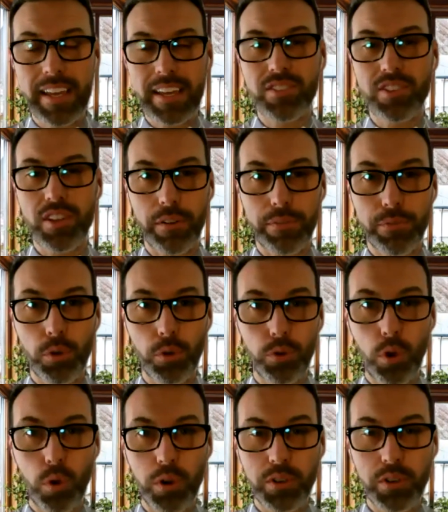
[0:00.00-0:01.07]
It's not a full
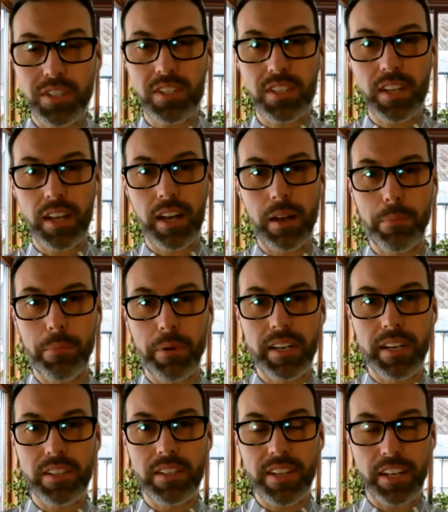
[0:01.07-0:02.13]
course, but
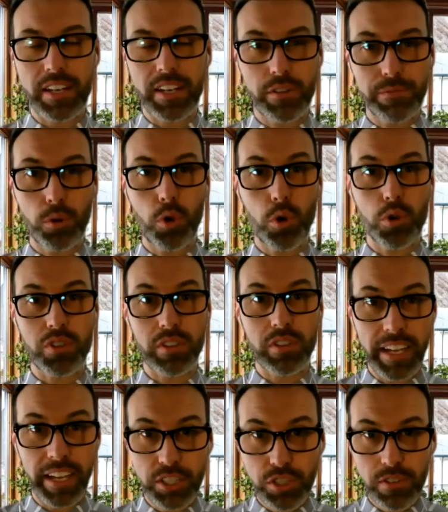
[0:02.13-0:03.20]
it is actually the full course
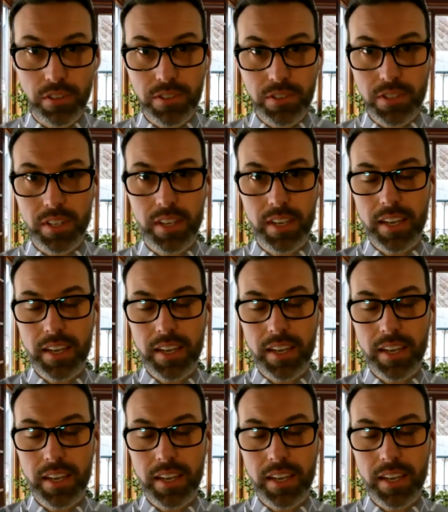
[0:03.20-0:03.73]
lectures.